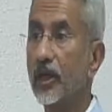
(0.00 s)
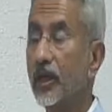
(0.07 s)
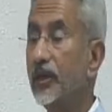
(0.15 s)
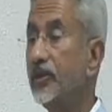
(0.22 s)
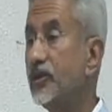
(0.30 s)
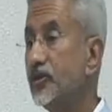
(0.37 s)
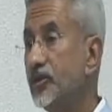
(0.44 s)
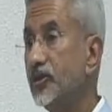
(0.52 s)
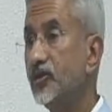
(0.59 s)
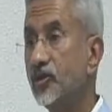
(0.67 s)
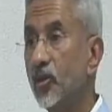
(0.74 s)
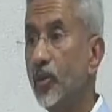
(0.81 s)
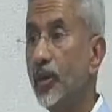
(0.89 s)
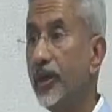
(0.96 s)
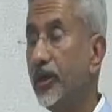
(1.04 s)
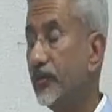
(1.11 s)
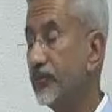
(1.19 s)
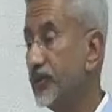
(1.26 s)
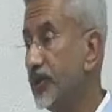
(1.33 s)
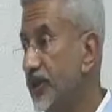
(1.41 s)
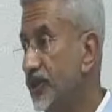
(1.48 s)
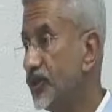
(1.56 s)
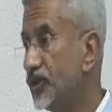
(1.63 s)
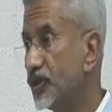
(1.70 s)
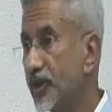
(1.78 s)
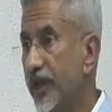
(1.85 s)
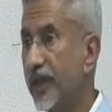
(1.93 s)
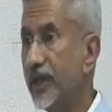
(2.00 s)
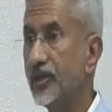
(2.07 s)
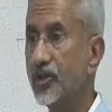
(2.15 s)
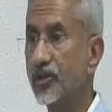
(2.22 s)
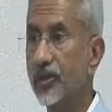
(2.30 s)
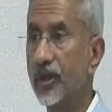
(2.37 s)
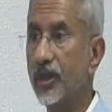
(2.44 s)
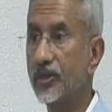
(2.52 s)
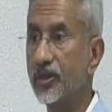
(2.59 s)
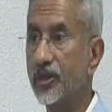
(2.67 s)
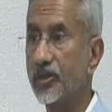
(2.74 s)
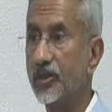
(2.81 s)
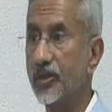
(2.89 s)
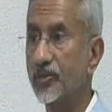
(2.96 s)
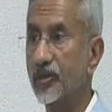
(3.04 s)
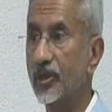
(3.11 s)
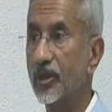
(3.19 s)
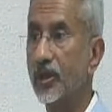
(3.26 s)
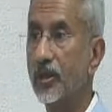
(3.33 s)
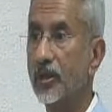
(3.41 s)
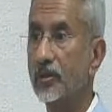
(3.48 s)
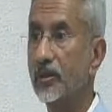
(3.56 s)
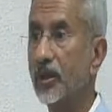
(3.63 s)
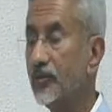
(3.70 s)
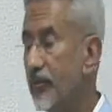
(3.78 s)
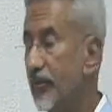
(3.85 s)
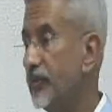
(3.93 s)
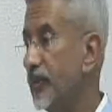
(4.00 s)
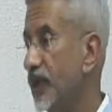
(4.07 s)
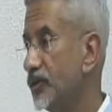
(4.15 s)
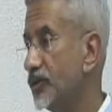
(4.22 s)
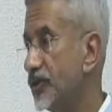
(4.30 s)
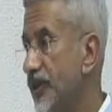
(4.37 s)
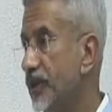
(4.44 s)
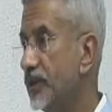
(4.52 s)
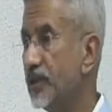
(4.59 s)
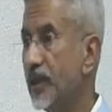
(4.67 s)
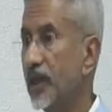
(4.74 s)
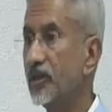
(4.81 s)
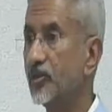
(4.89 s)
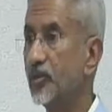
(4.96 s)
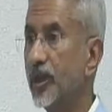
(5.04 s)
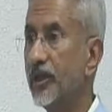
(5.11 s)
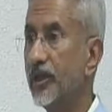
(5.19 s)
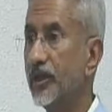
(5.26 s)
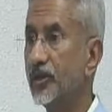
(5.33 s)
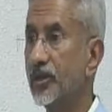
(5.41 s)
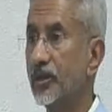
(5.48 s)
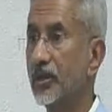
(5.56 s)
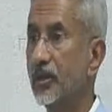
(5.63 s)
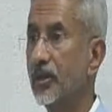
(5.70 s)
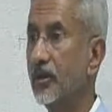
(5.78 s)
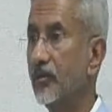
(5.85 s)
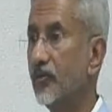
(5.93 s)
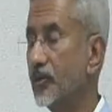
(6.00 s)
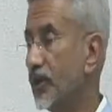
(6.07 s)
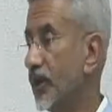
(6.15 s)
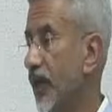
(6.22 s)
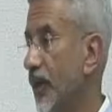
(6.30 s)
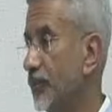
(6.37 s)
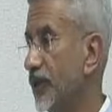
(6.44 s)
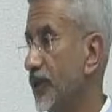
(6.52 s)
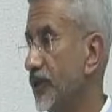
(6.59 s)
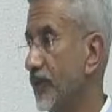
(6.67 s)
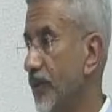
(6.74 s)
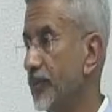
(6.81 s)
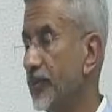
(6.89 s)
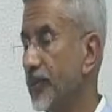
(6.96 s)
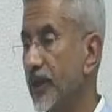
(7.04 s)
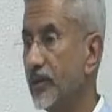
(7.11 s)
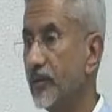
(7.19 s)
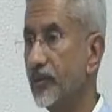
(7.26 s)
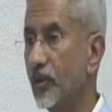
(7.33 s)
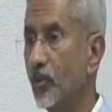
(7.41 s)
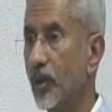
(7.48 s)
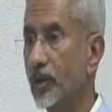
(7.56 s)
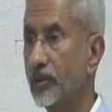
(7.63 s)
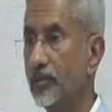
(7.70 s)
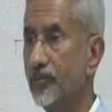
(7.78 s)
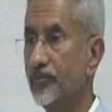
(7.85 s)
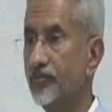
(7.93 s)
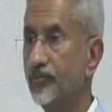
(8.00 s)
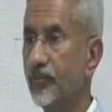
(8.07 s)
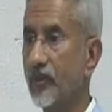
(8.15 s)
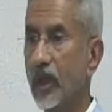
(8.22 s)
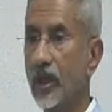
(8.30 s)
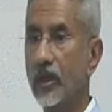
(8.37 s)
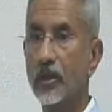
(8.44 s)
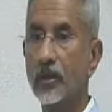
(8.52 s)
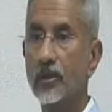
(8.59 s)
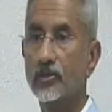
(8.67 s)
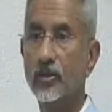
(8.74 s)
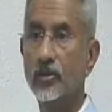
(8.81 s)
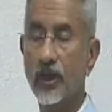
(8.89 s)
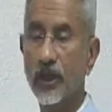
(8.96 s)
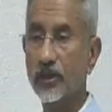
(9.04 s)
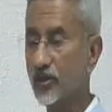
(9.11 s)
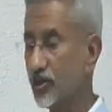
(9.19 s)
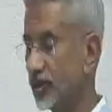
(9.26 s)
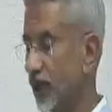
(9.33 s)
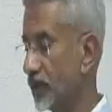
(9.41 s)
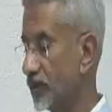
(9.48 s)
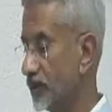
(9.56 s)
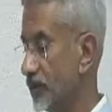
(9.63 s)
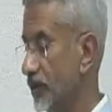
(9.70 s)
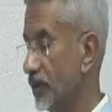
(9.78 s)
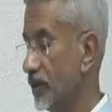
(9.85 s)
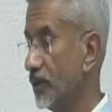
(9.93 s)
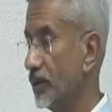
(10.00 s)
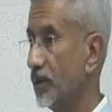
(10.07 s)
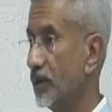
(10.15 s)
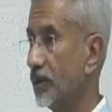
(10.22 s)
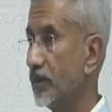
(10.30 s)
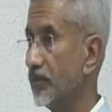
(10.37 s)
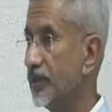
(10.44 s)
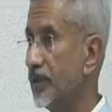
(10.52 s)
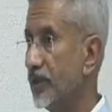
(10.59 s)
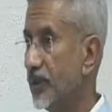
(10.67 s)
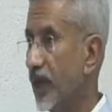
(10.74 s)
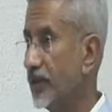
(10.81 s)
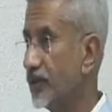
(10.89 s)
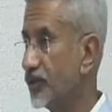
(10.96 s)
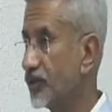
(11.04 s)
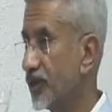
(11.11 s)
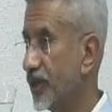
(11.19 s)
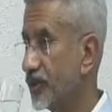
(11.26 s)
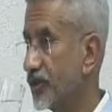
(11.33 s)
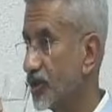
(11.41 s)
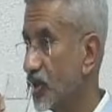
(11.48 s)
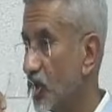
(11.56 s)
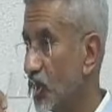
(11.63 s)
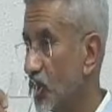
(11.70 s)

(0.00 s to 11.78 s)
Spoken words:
It is the story of these changed relationships that we must seek the explanation for the rapid development of the Quad. So let us start with the United States.